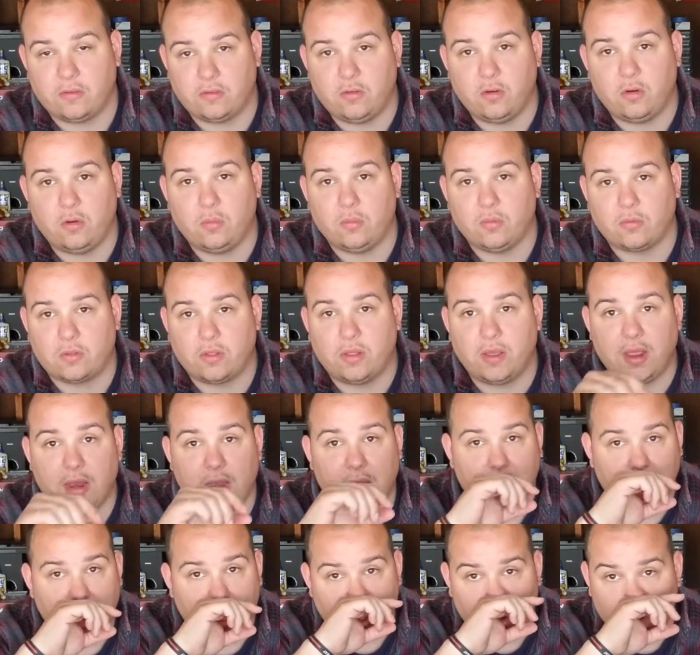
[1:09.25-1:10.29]
dude was
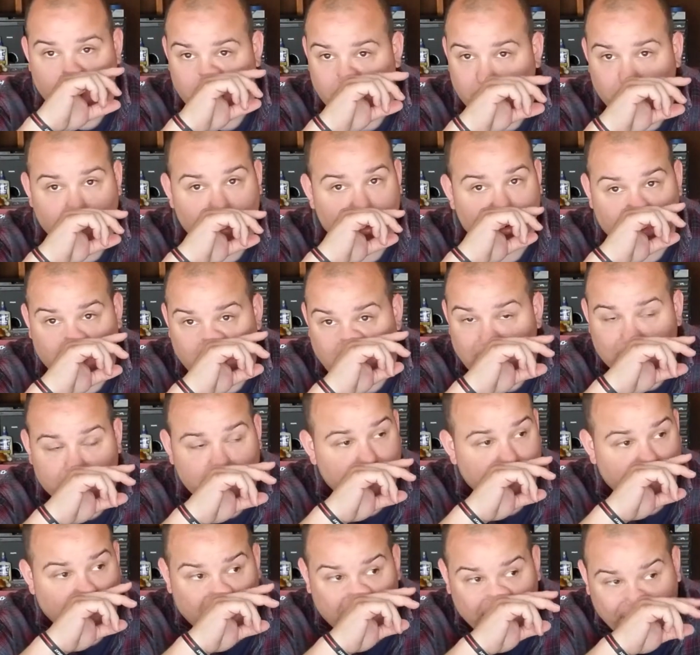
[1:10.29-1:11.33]
cleaning out and doing a garage
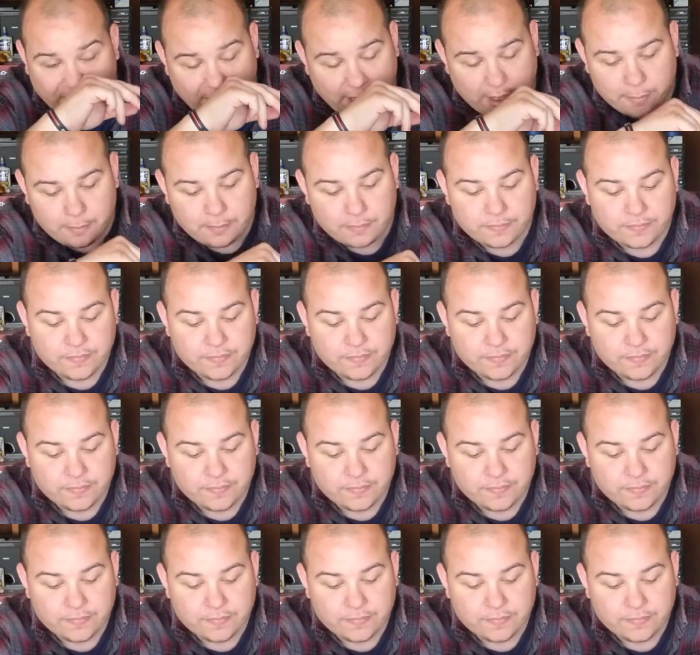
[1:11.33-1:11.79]
sale at,